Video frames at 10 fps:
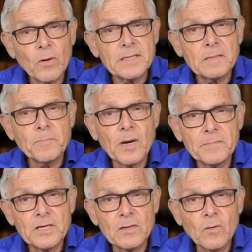not buy
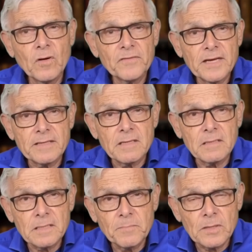me a coffee at the
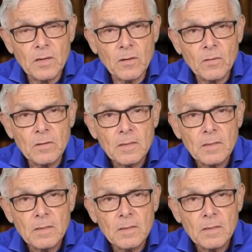link below?